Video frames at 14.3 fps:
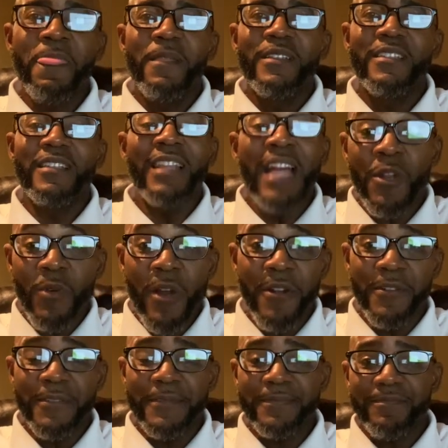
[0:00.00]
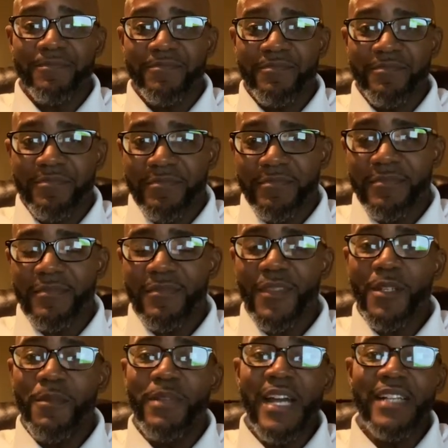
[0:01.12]
It's a lot of work,
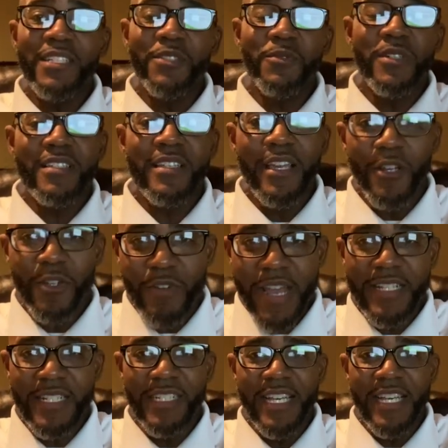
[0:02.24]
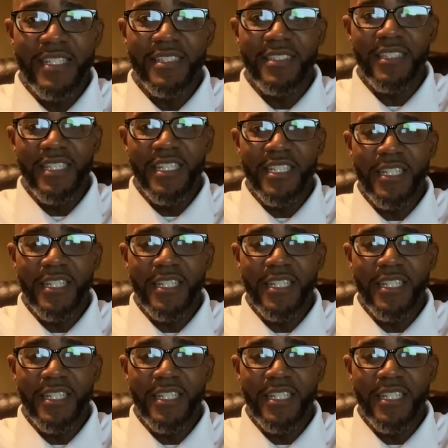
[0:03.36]
but I just want to say congratulations to each